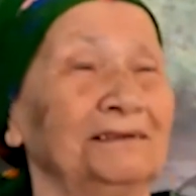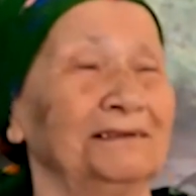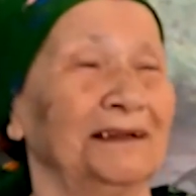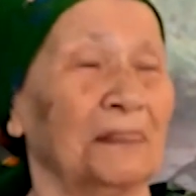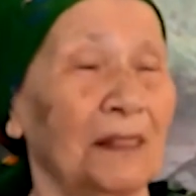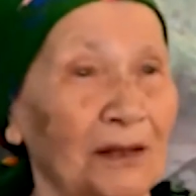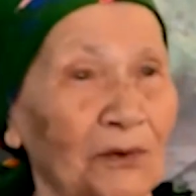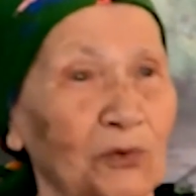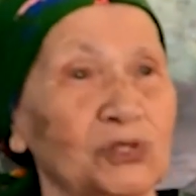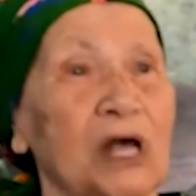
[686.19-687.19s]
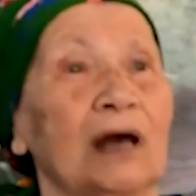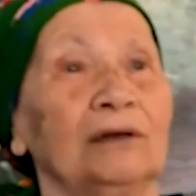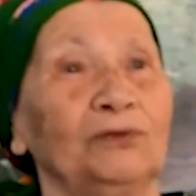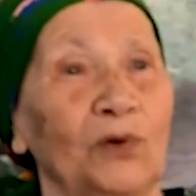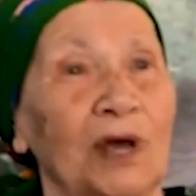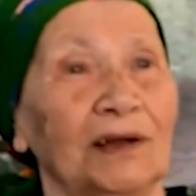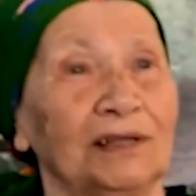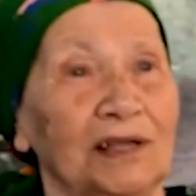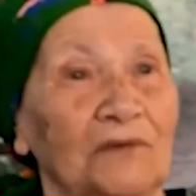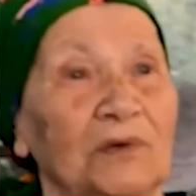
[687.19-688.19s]
That's why my mother never
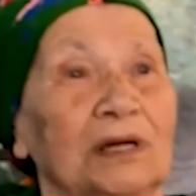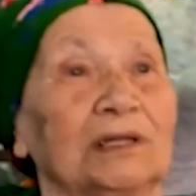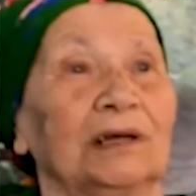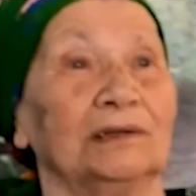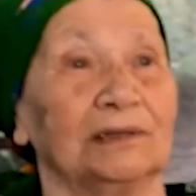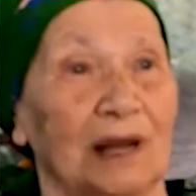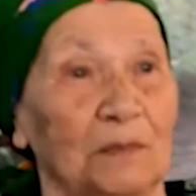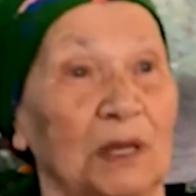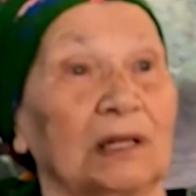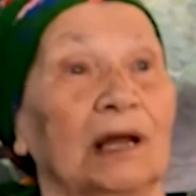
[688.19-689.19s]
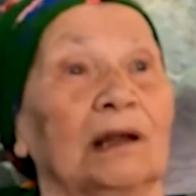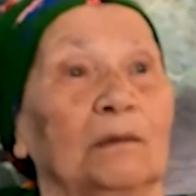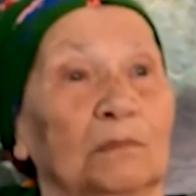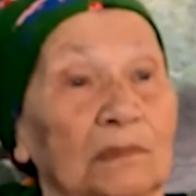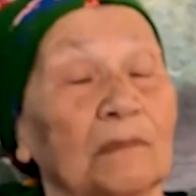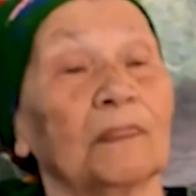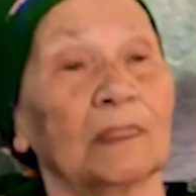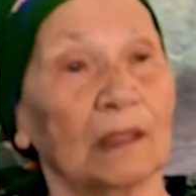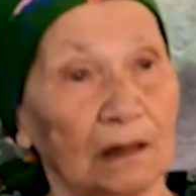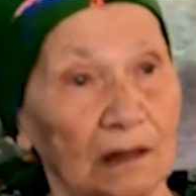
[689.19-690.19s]
saw it again.
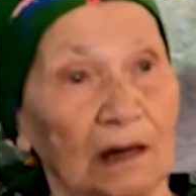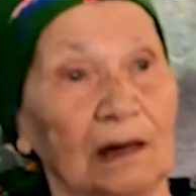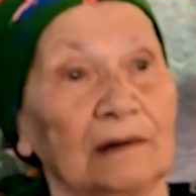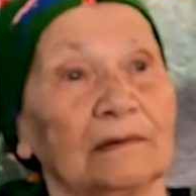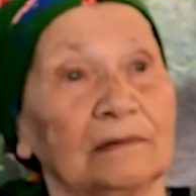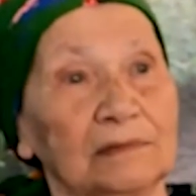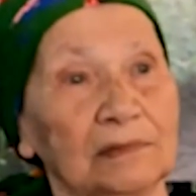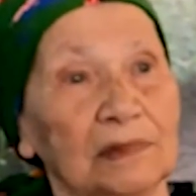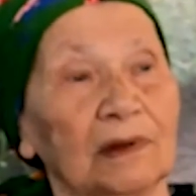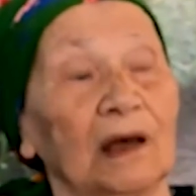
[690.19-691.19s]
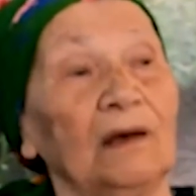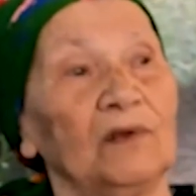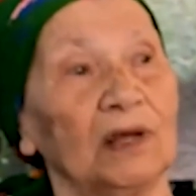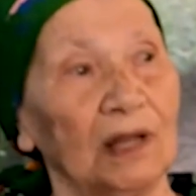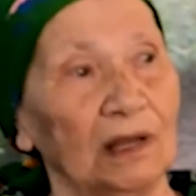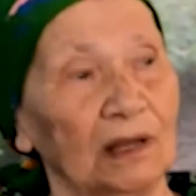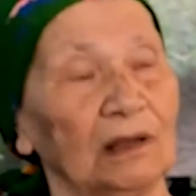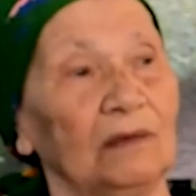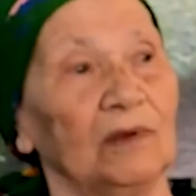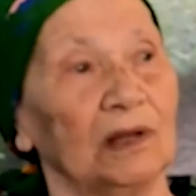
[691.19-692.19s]
All she asked was to bring her
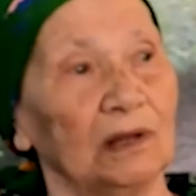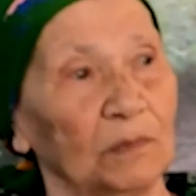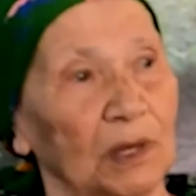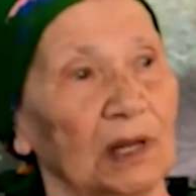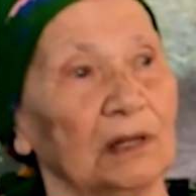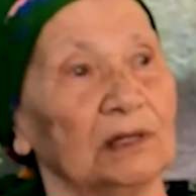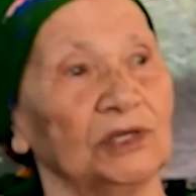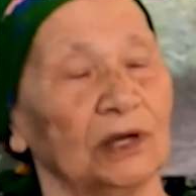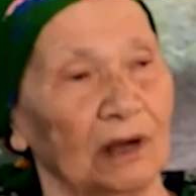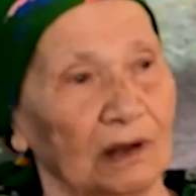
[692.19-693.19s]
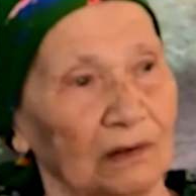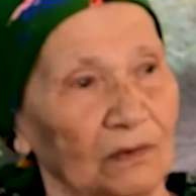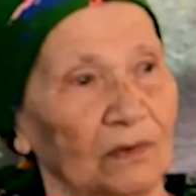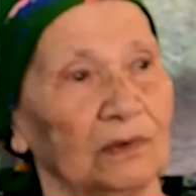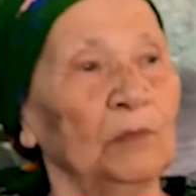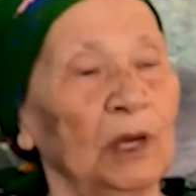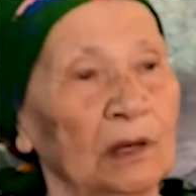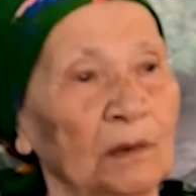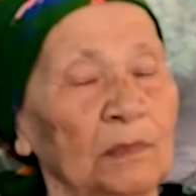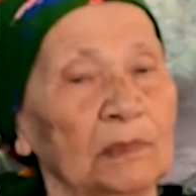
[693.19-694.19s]
the stones from our yard.
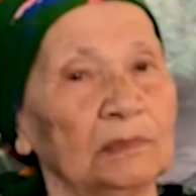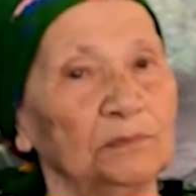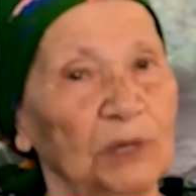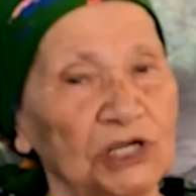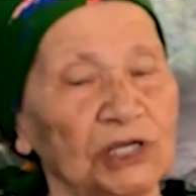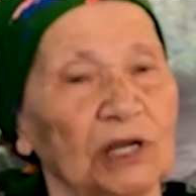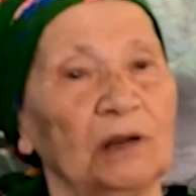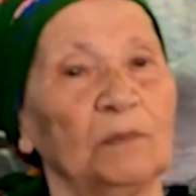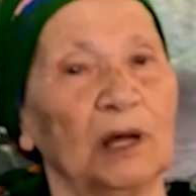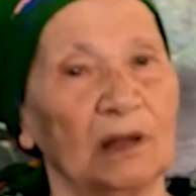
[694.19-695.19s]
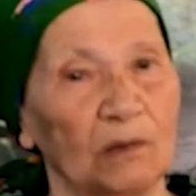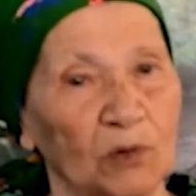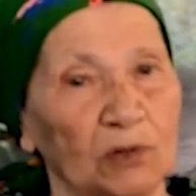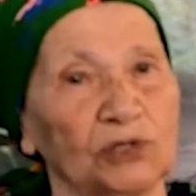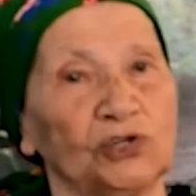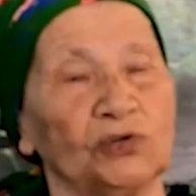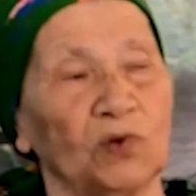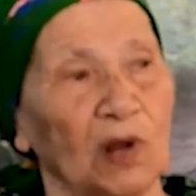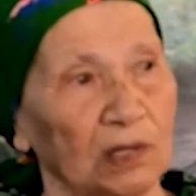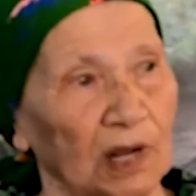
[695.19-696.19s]
My brother, if
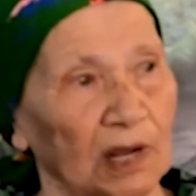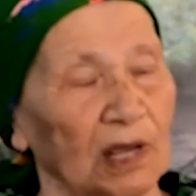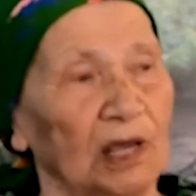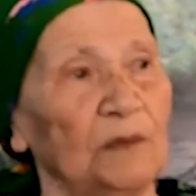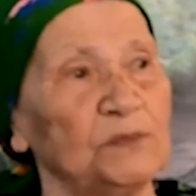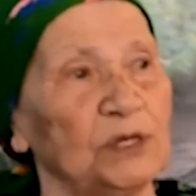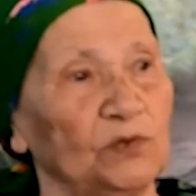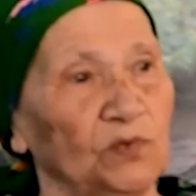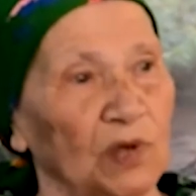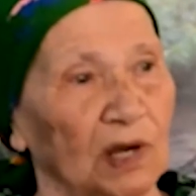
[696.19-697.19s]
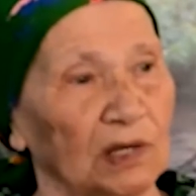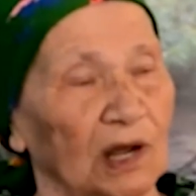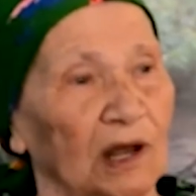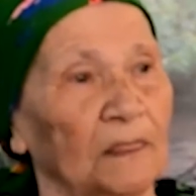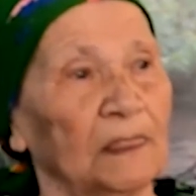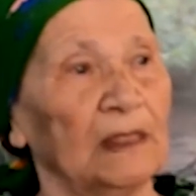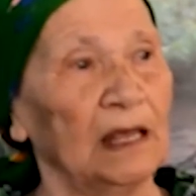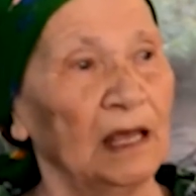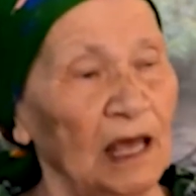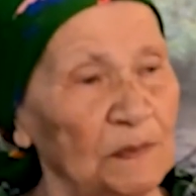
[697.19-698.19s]
he went, brought stones
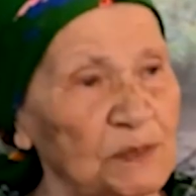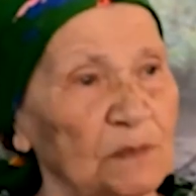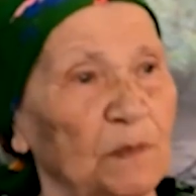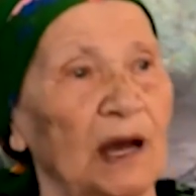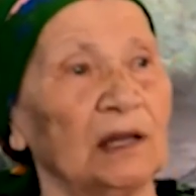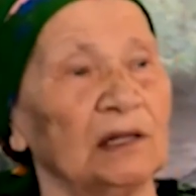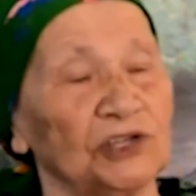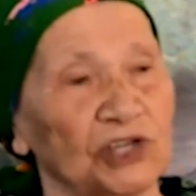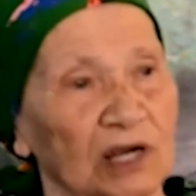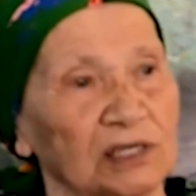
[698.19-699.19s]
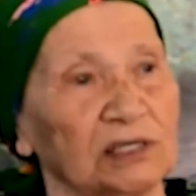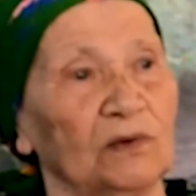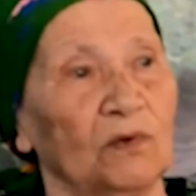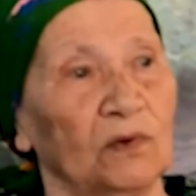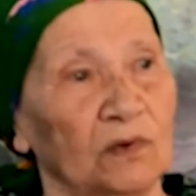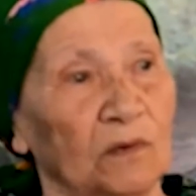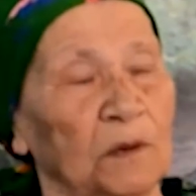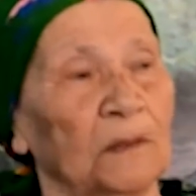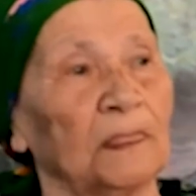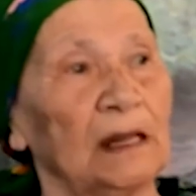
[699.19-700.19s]
and put them in my mother's
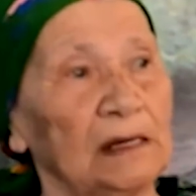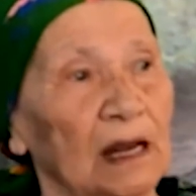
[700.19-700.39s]
hands.